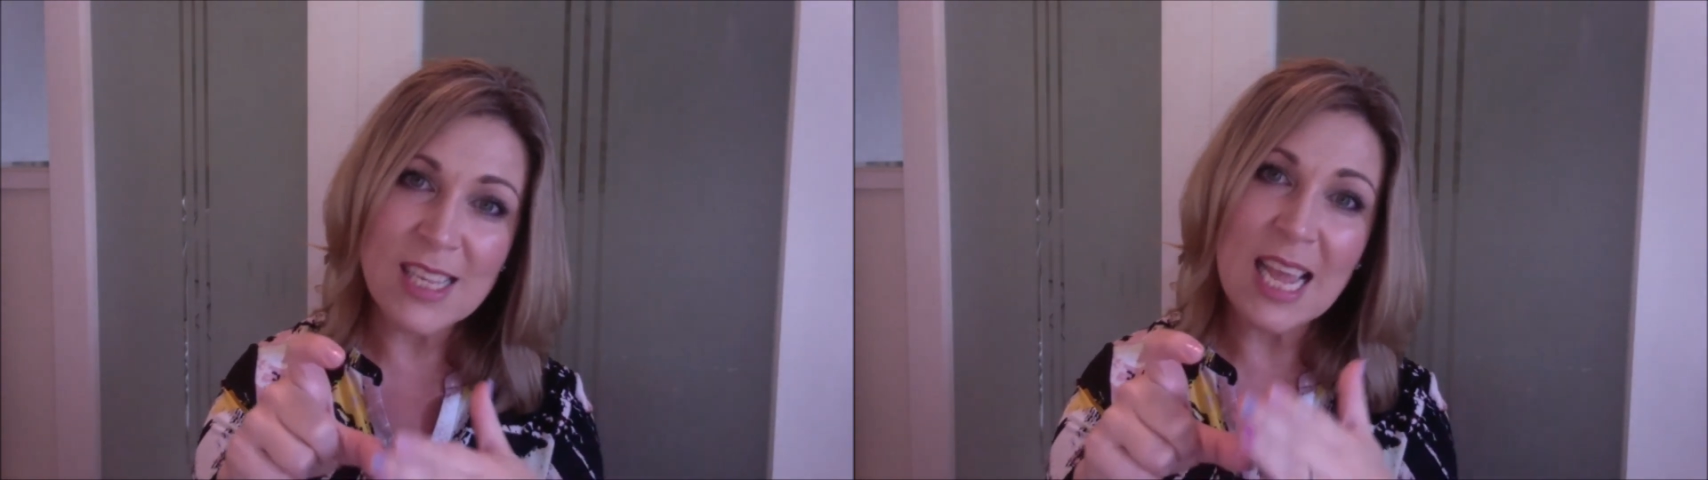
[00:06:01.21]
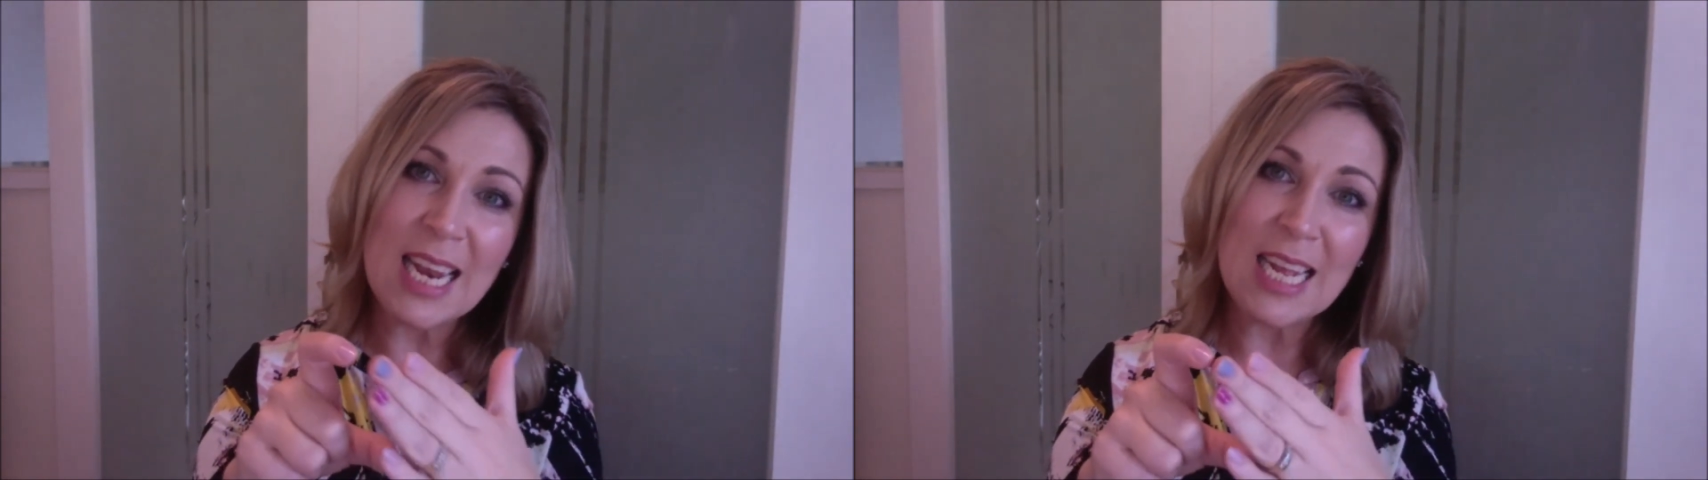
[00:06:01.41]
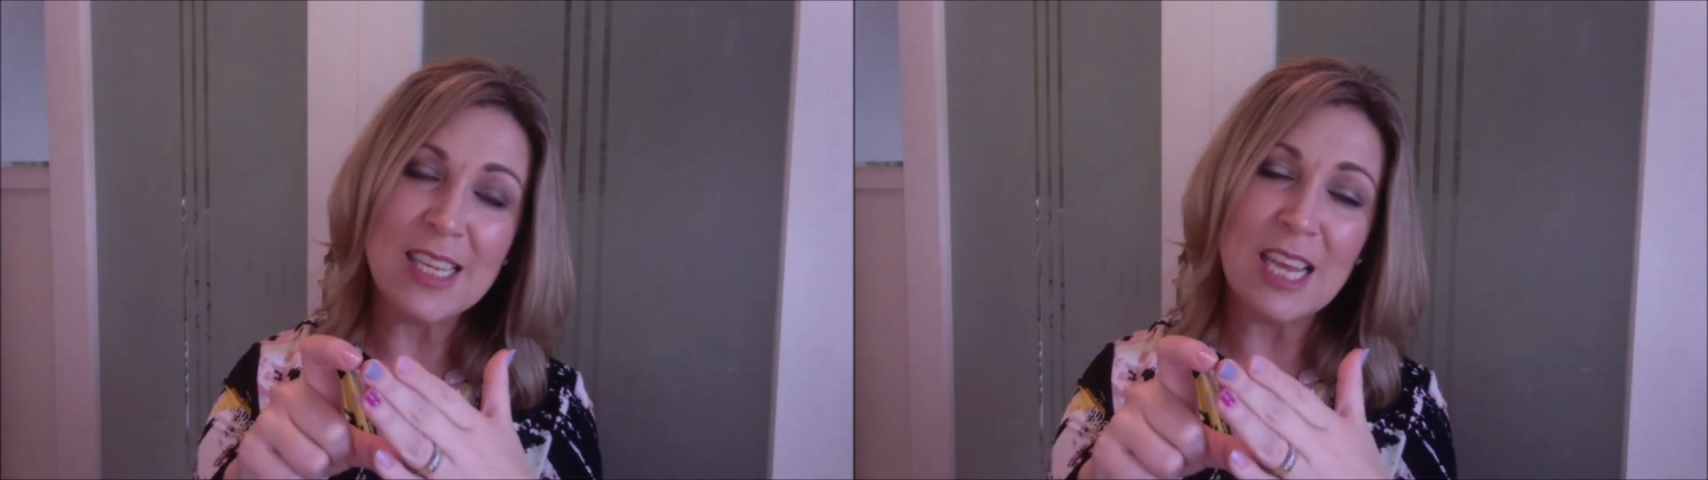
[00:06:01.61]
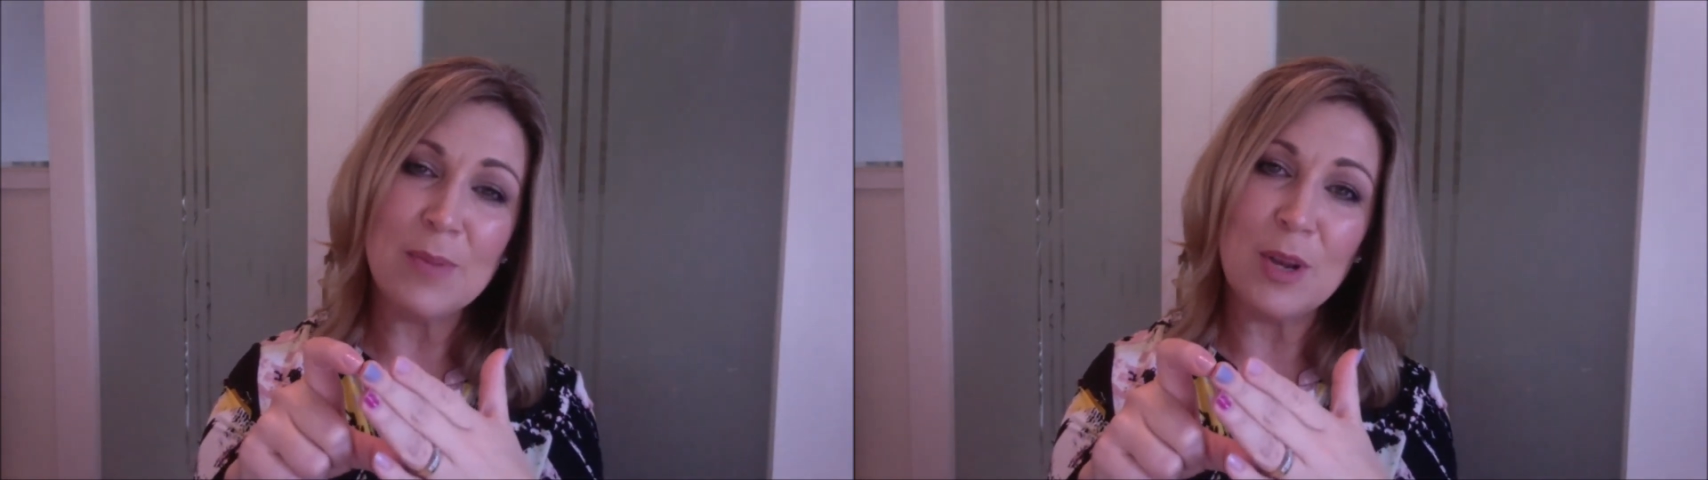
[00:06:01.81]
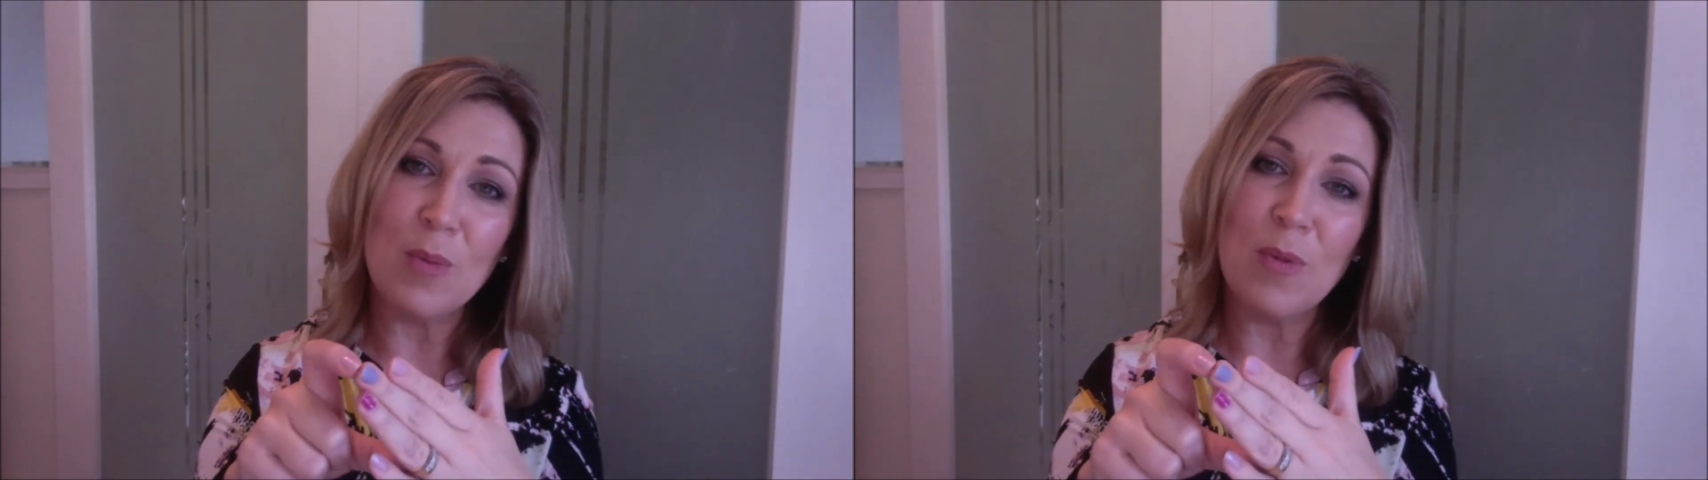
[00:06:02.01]
that enzyme
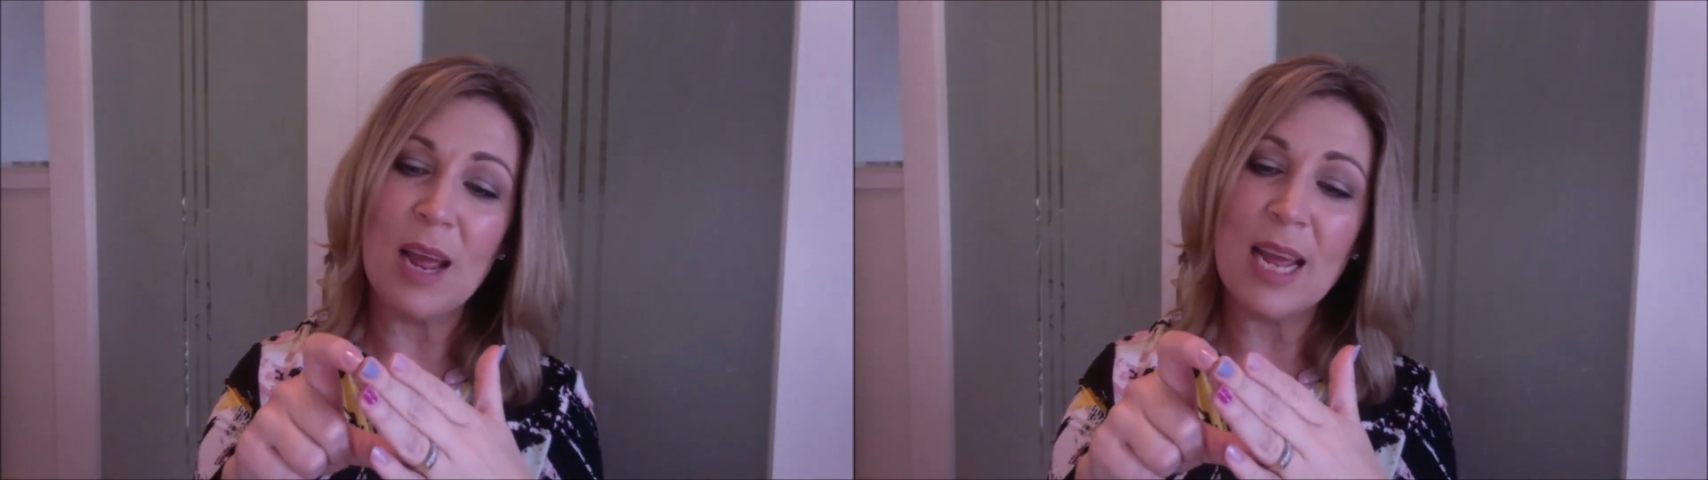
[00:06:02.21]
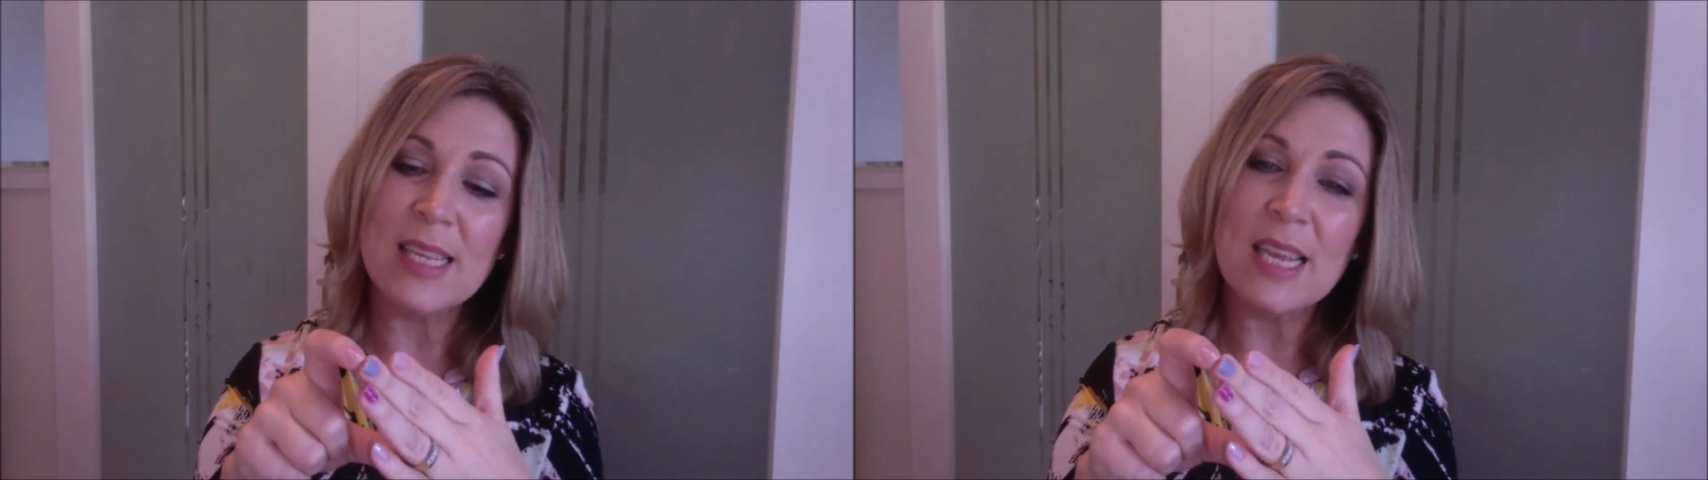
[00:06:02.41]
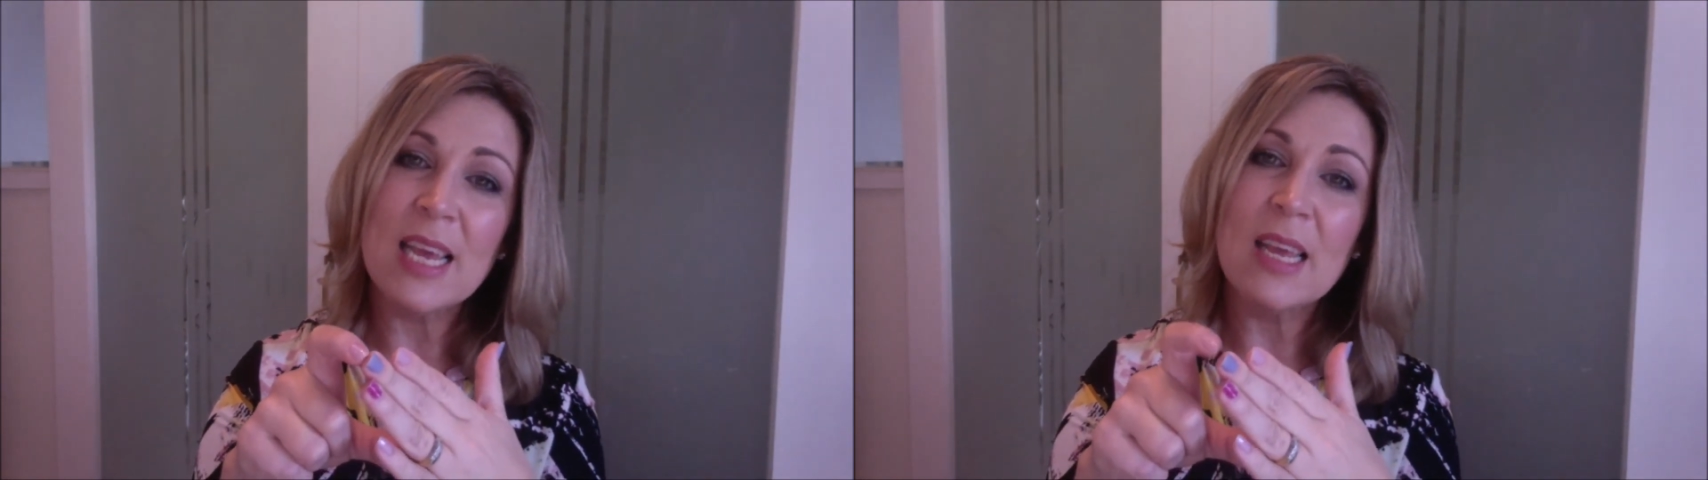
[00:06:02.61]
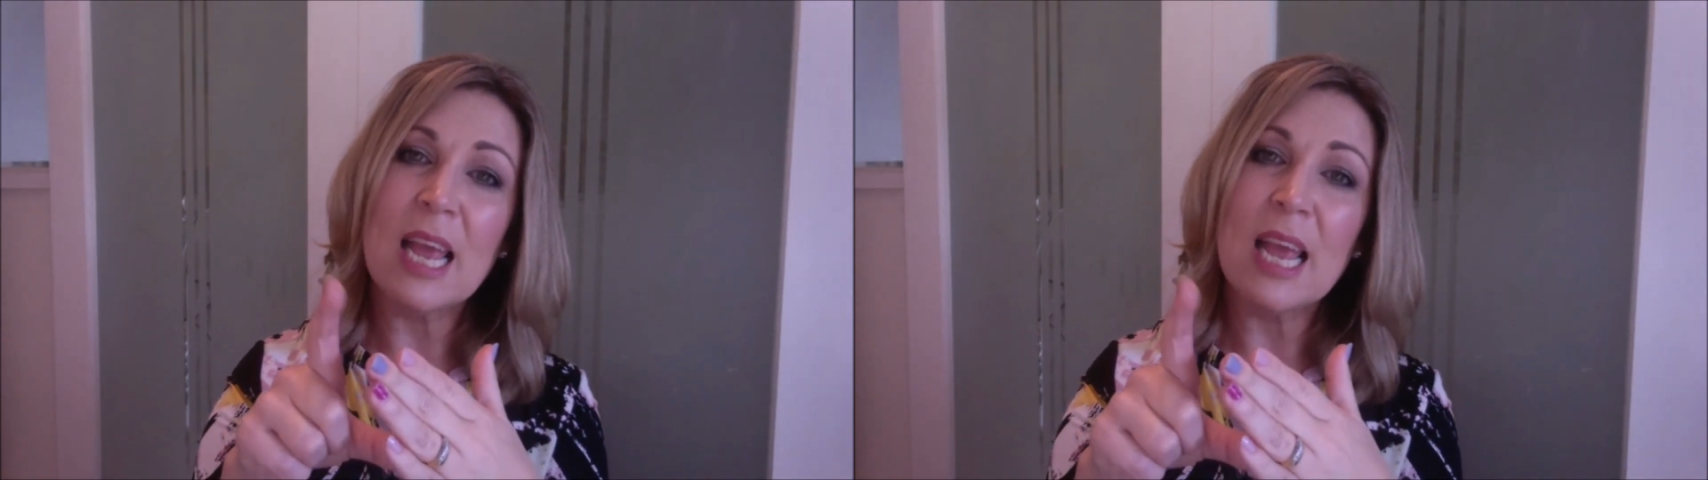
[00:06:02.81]
telomerase, and